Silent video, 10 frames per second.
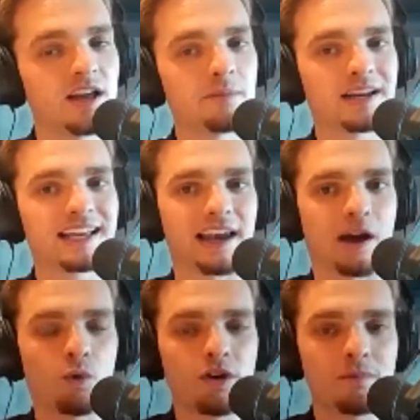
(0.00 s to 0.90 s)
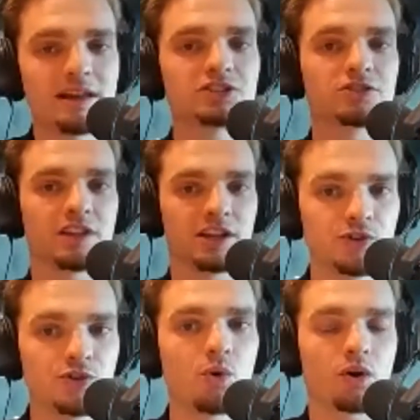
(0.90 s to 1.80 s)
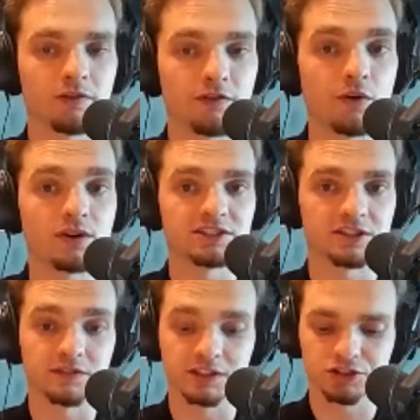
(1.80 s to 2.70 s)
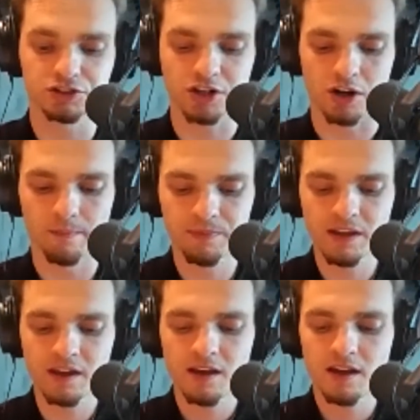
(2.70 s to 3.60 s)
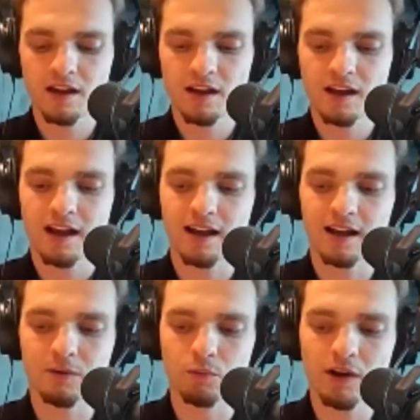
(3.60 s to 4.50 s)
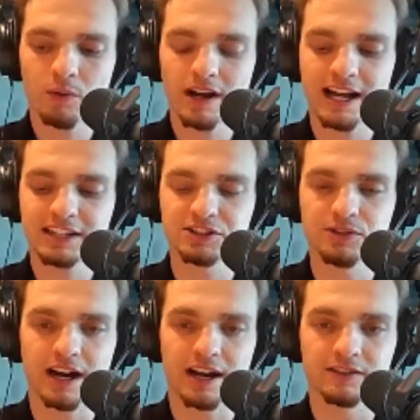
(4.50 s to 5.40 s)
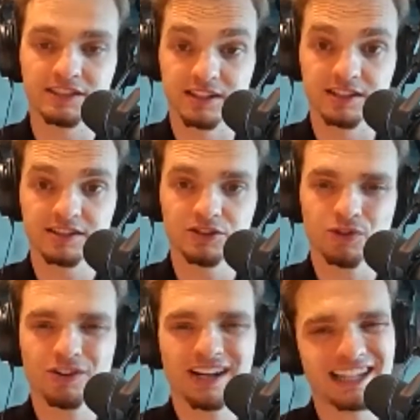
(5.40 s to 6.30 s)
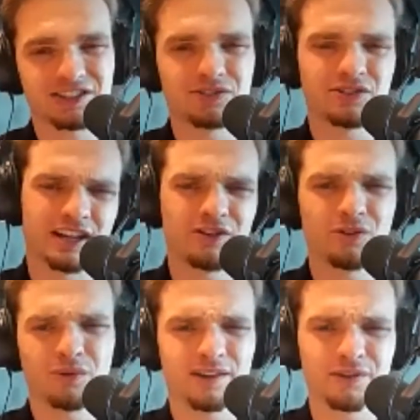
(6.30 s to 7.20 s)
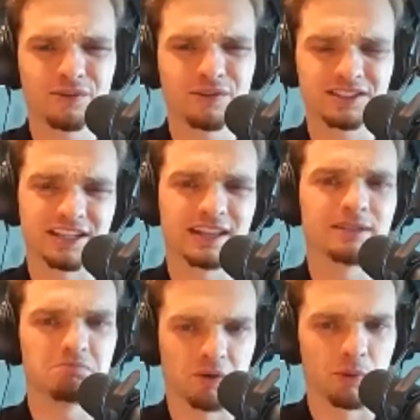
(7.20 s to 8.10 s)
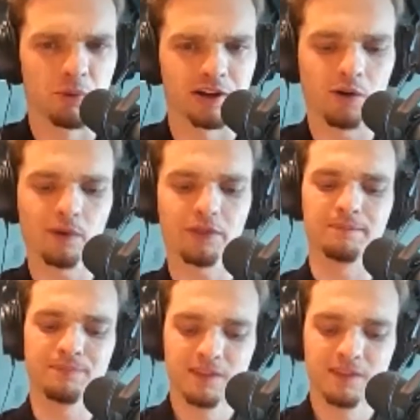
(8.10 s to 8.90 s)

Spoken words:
But again, I want to make sure that you are the focus of this show. And what I want to ask you kind of is this, or ask you, tell you, whatever you want to say, but we're going to go with it.